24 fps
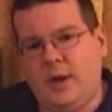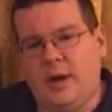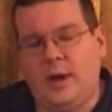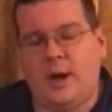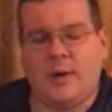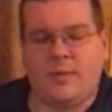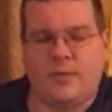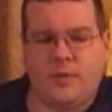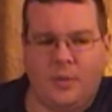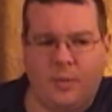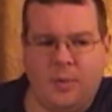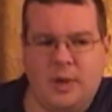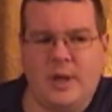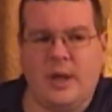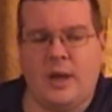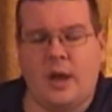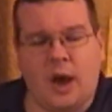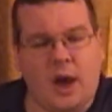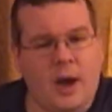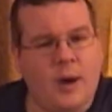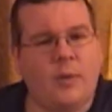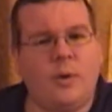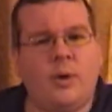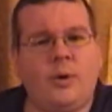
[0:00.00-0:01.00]
Now, for
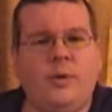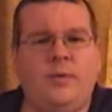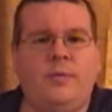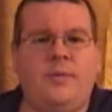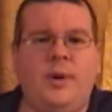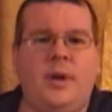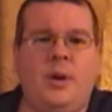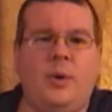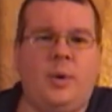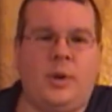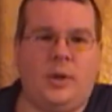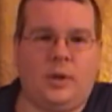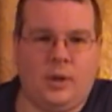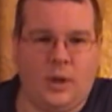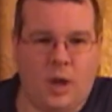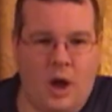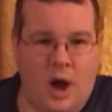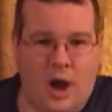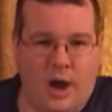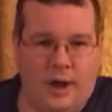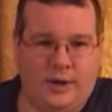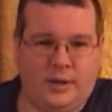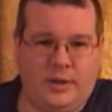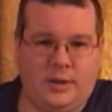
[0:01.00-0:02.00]
me, I work with video a
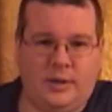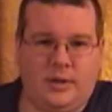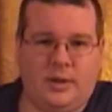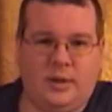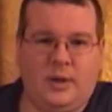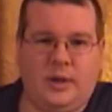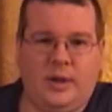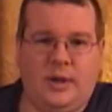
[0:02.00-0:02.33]
lot.